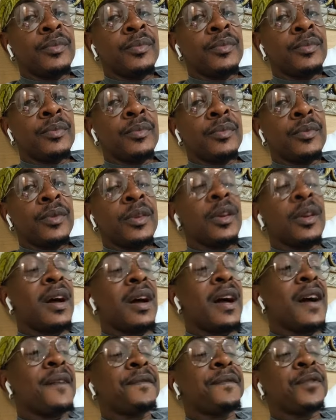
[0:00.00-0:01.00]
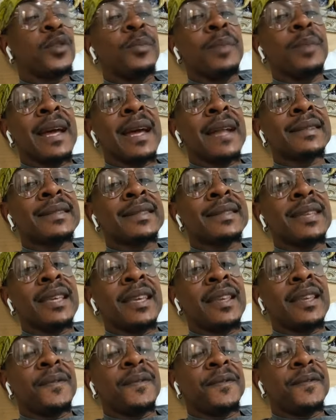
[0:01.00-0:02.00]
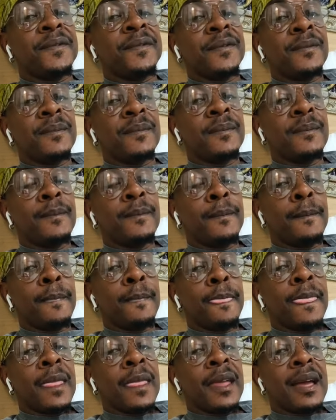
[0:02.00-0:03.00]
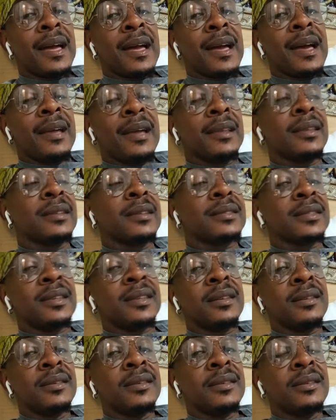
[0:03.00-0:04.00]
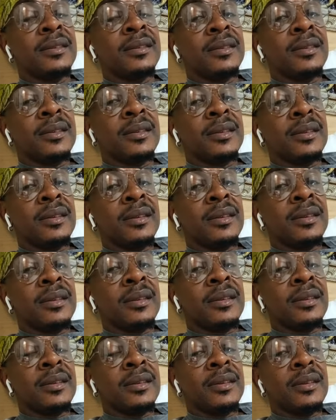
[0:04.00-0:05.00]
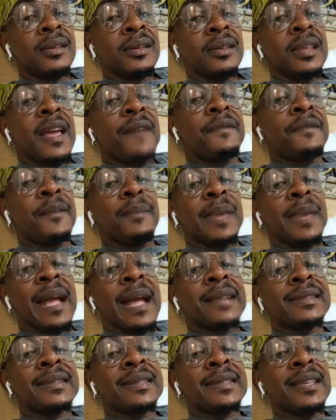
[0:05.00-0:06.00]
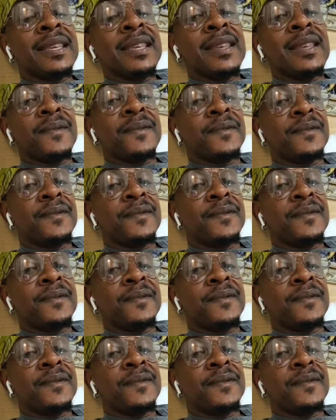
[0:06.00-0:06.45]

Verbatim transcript: You have to be a thief. You see? You have to be a thief.